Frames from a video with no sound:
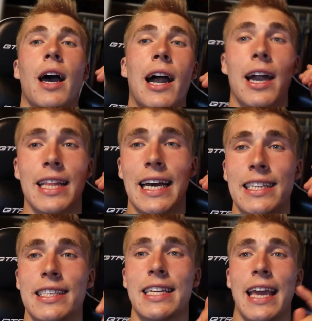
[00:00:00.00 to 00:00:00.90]
All right,
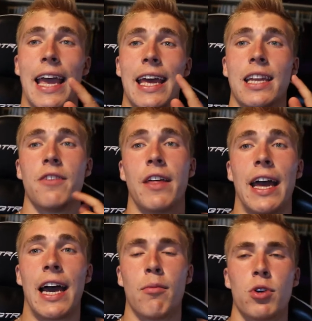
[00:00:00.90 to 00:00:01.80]
that's the end of
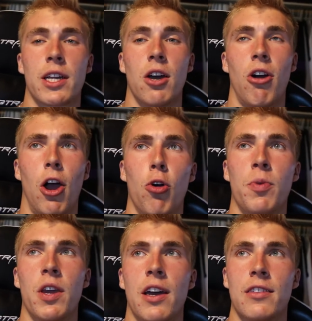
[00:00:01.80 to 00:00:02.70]
the ab workout. I hope
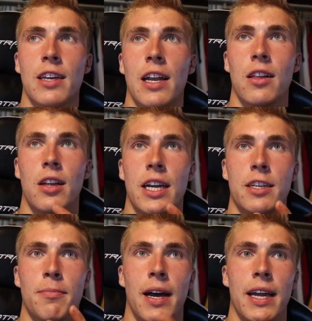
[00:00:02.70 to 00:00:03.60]
you guys kind of
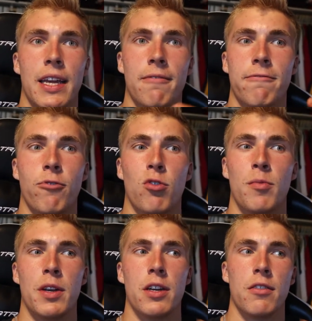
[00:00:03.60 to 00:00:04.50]
liked my
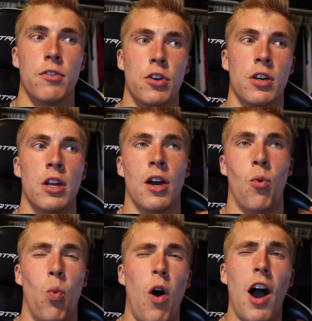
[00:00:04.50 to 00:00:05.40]
informative or
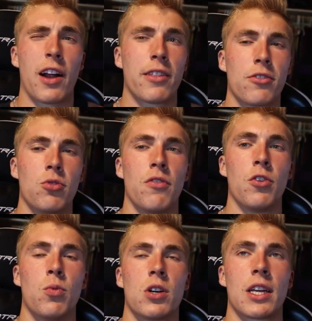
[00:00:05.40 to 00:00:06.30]
walkthrough of
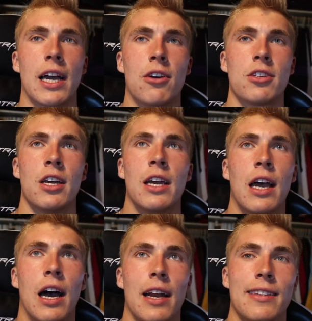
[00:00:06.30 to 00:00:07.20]
the workout.
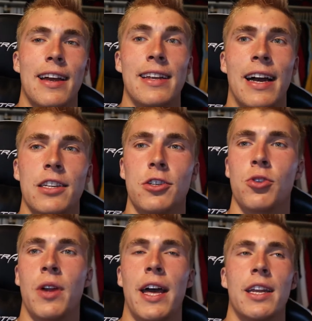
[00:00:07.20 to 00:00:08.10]
I decided not to
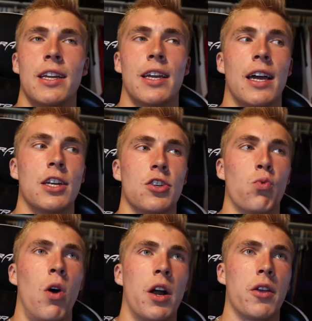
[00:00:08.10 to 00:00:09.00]
do an edit and kind of just
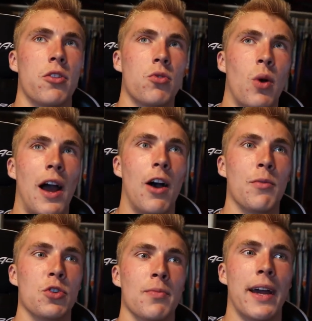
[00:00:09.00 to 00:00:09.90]
walk you through how
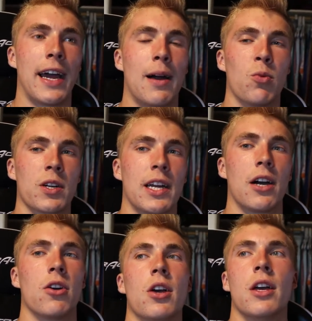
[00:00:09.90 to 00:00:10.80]
I'm doing my ab
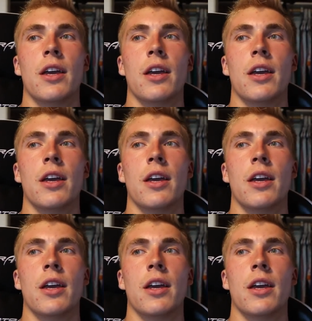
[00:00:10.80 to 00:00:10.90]
workout